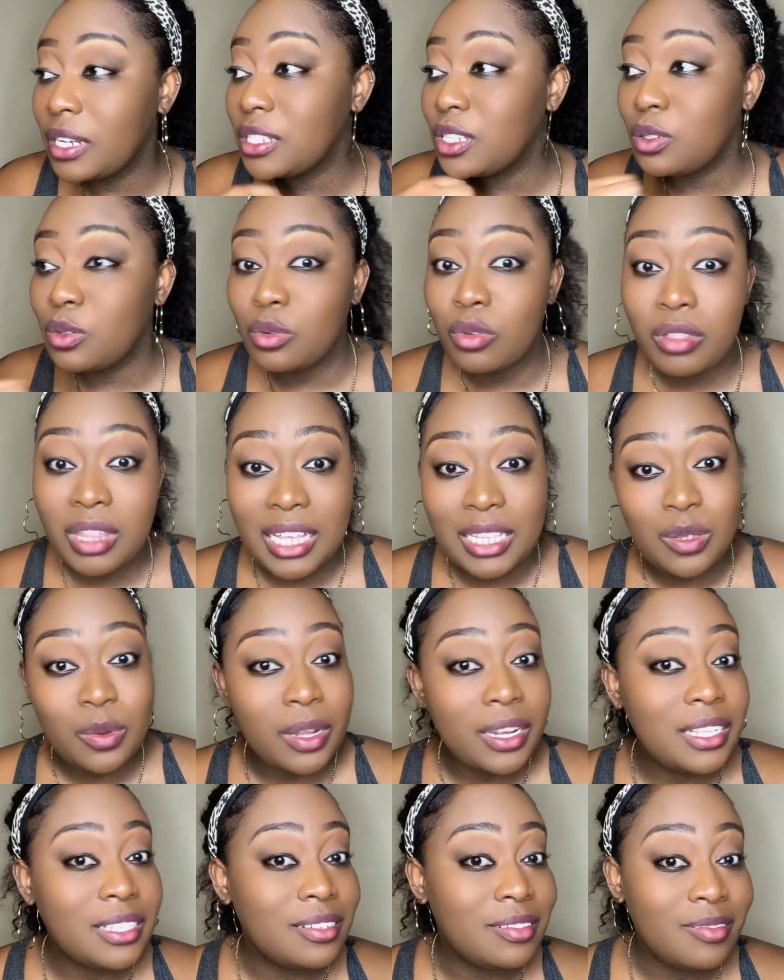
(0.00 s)
to do this? Do I
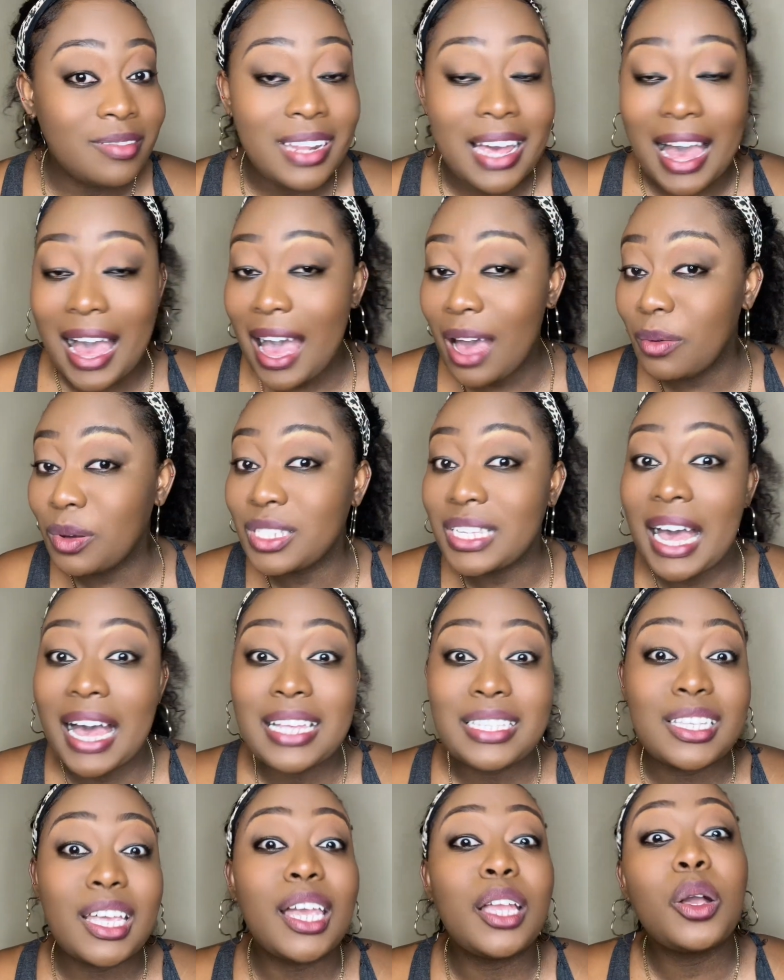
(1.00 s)
need to do that? I was
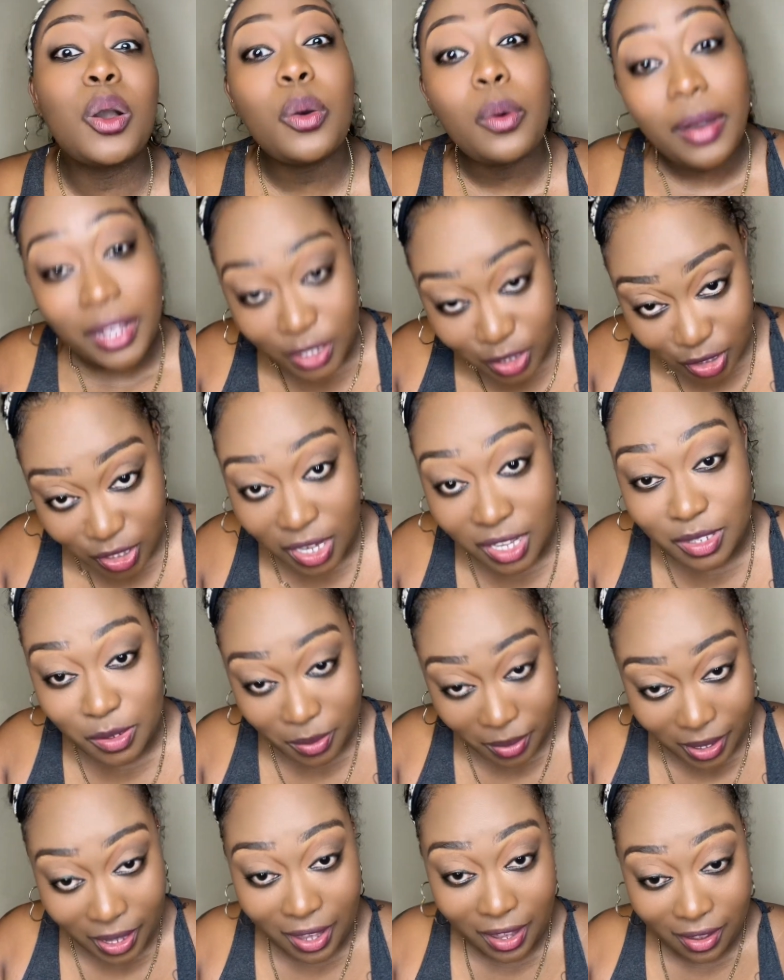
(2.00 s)
asking questions,
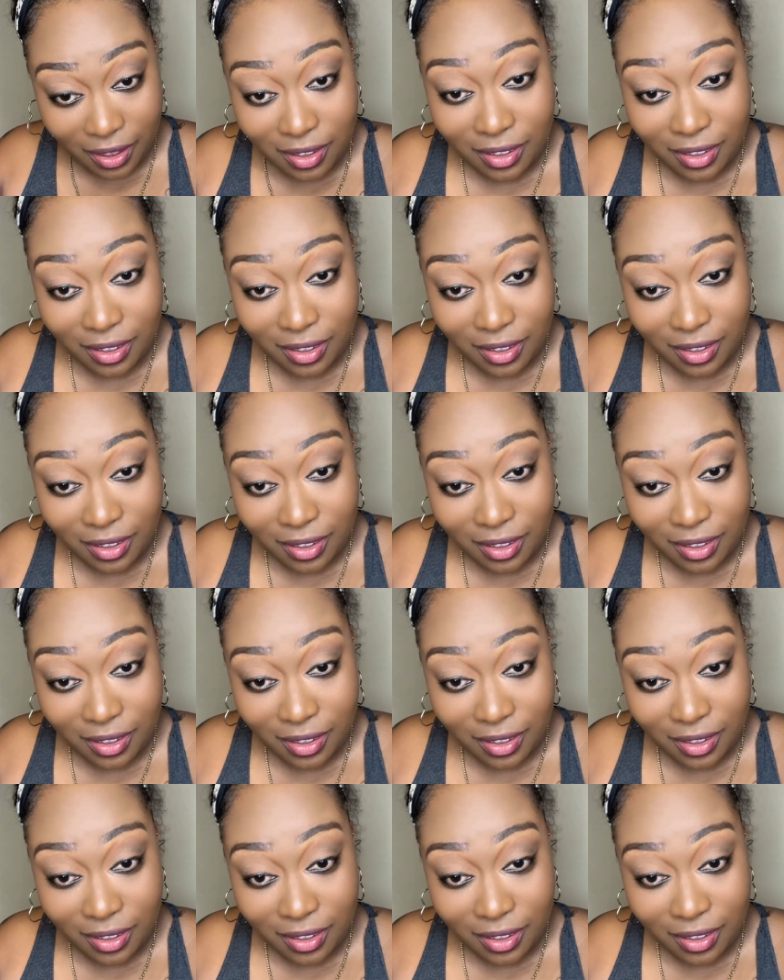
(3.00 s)
okay?